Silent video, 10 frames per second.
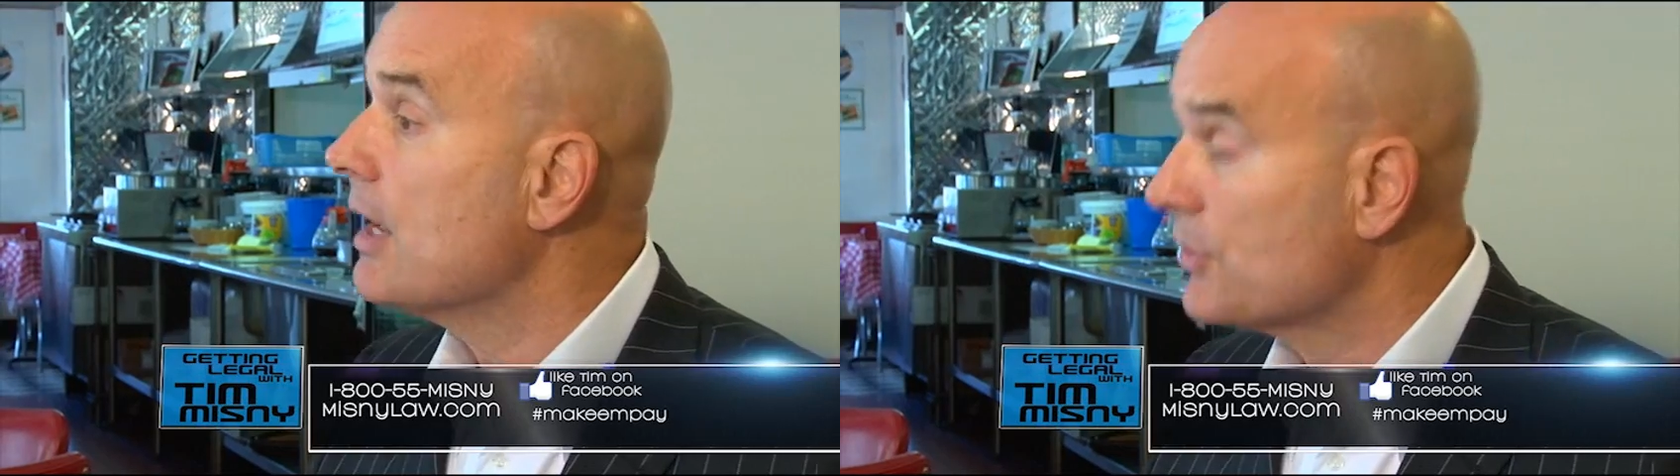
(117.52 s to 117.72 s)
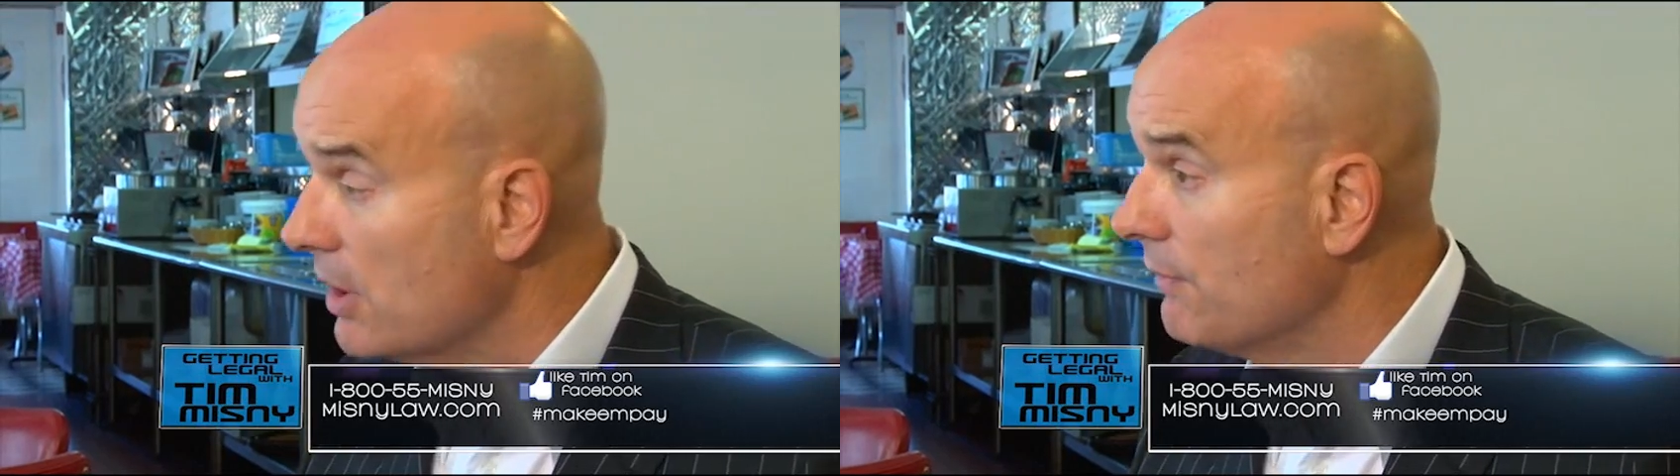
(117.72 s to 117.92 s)

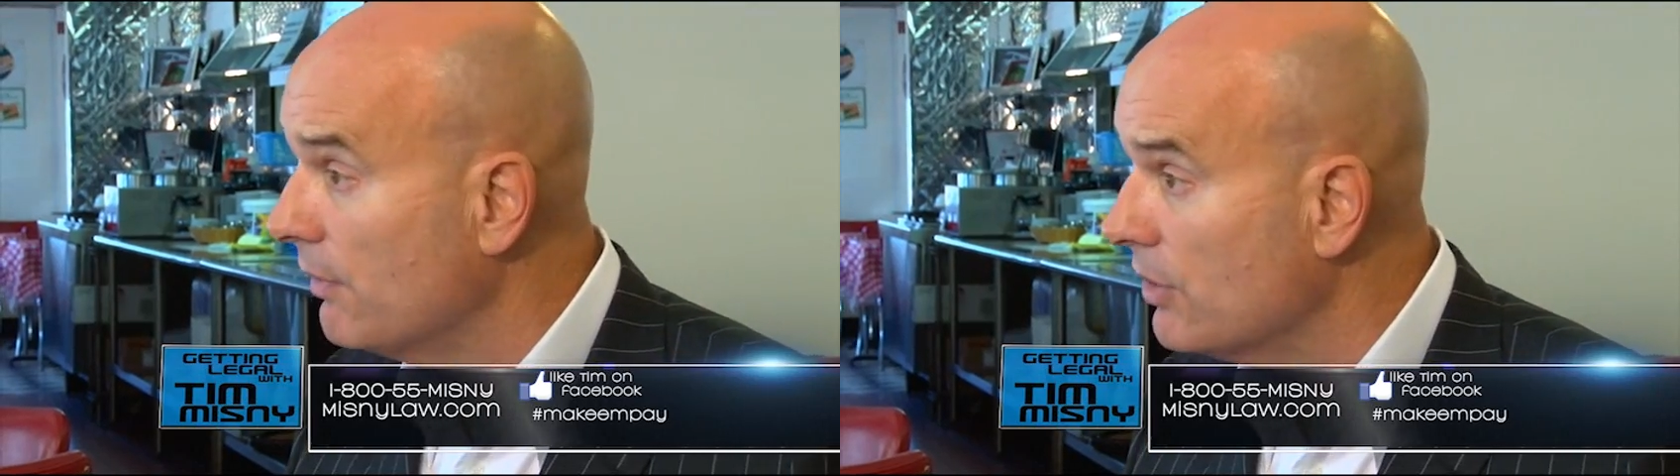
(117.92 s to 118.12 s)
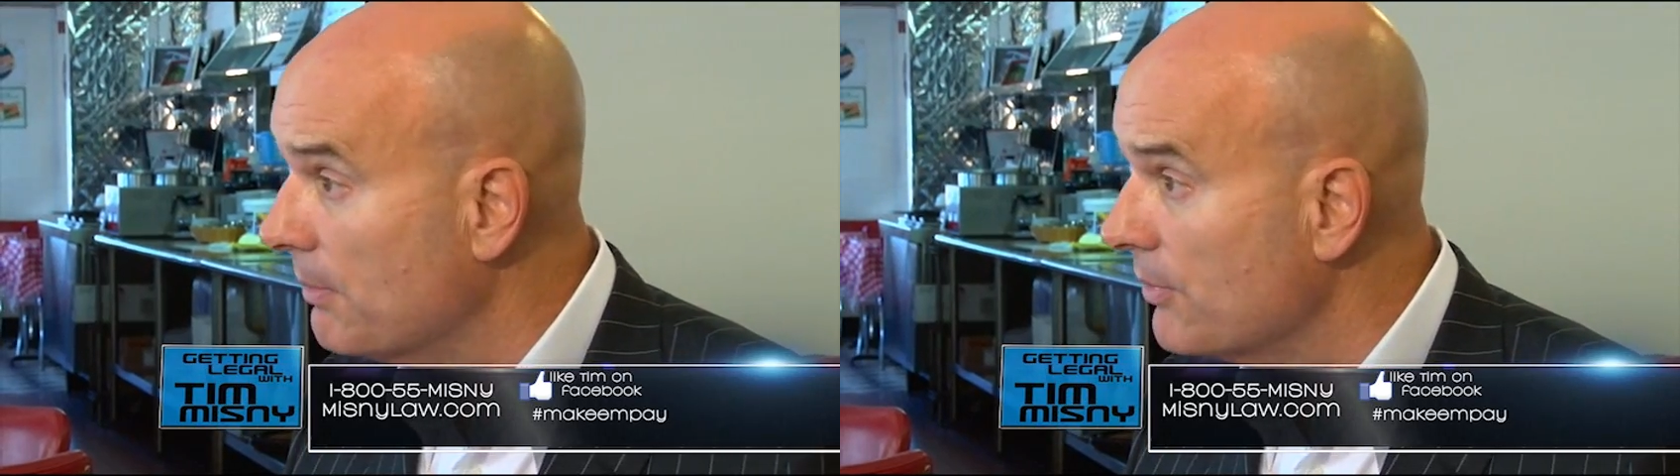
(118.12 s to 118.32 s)
dial cell
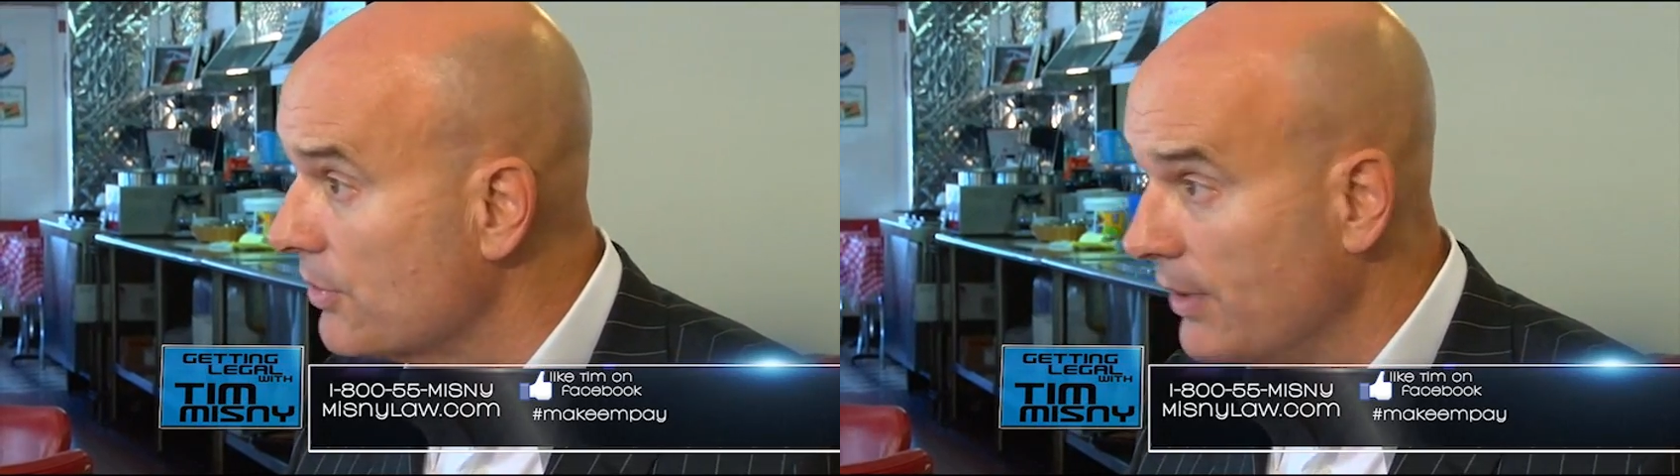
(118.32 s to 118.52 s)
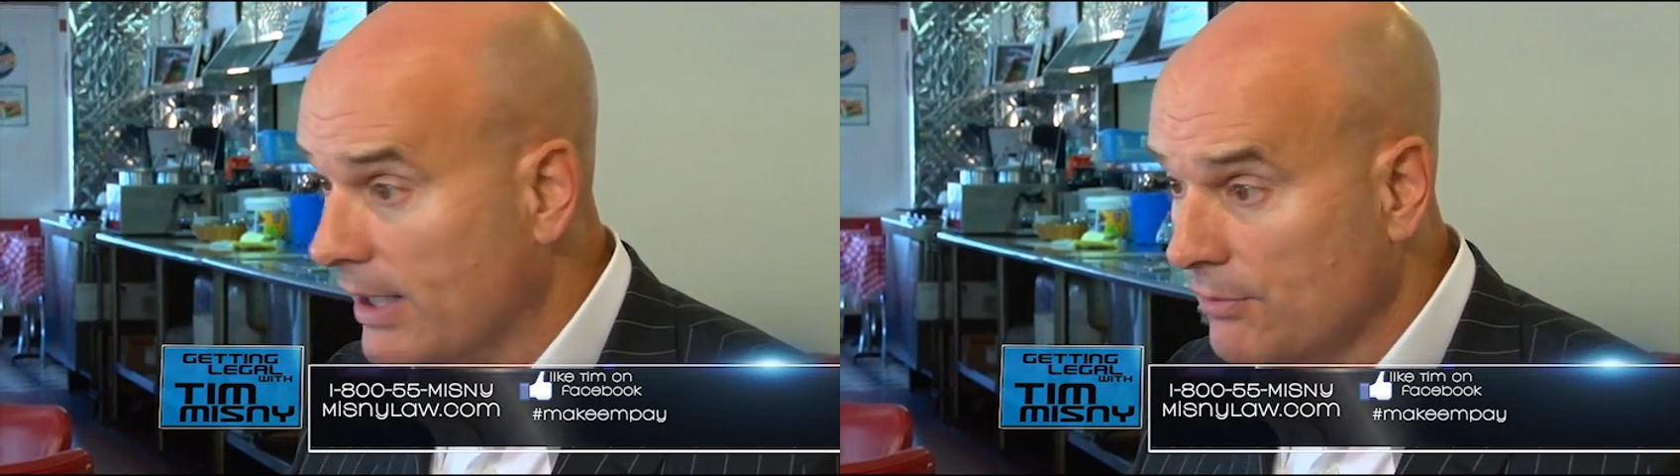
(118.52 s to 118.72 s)
phone number
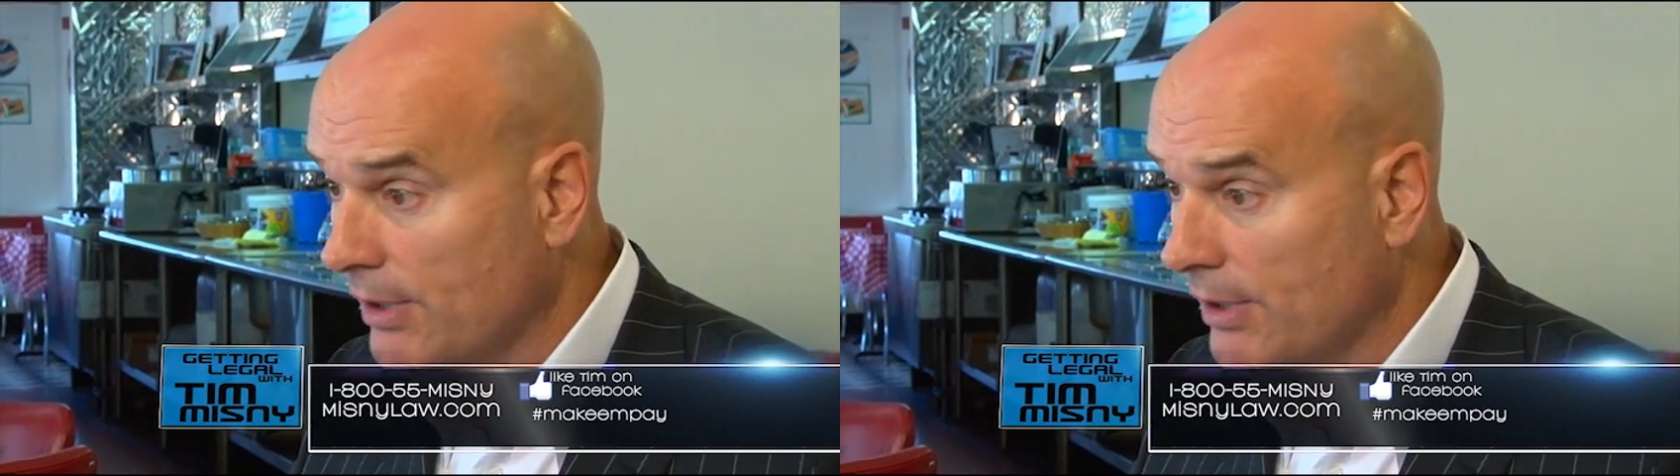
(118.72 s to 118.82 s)
so they could